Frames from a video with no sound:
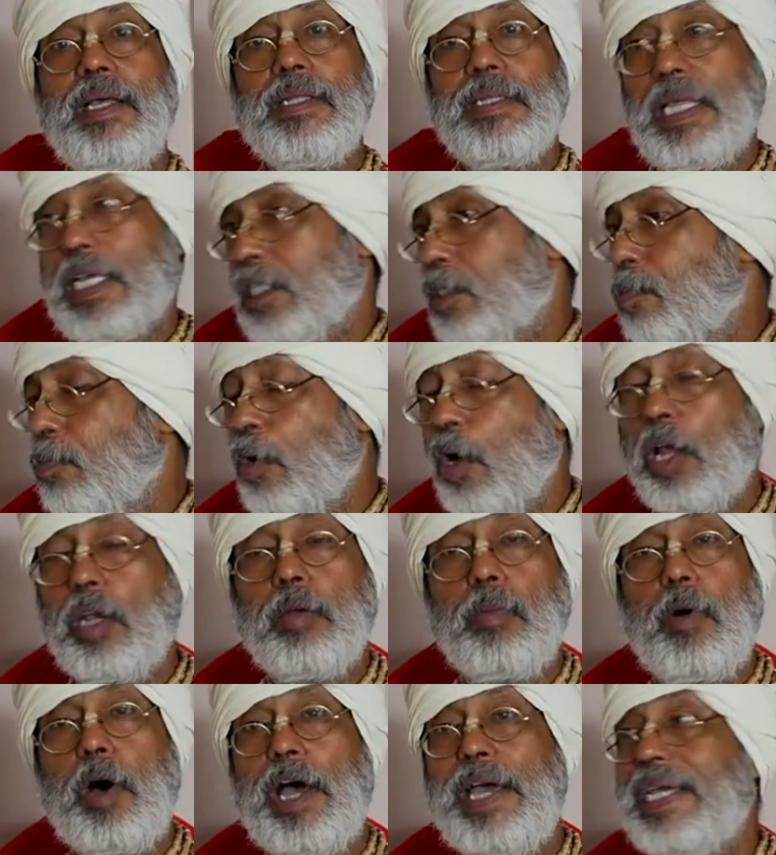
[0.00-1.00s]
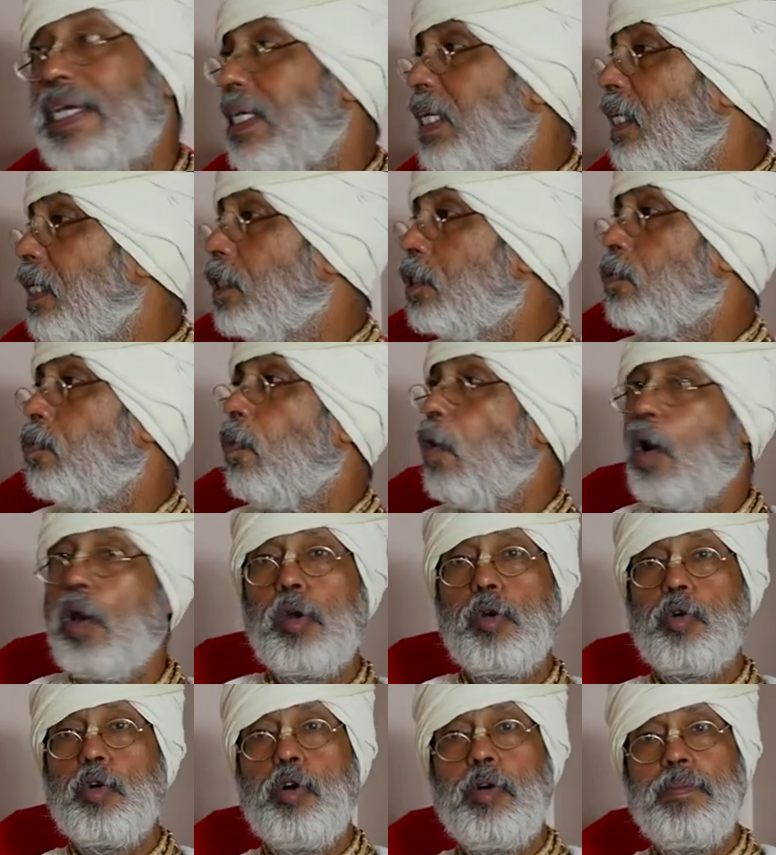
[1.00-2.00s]
the small boy in a small
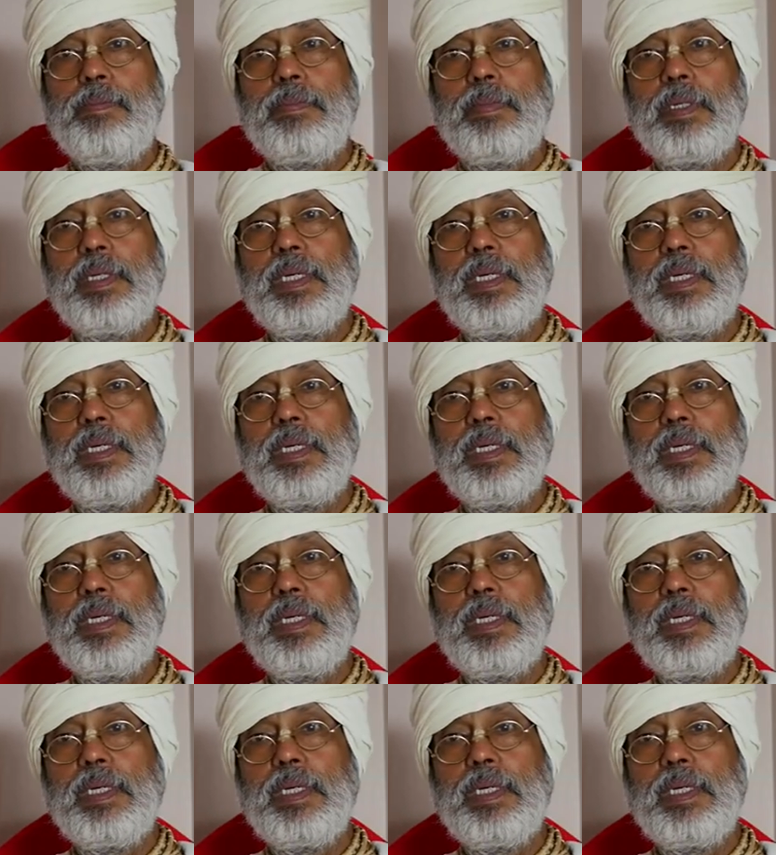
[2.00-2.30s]
room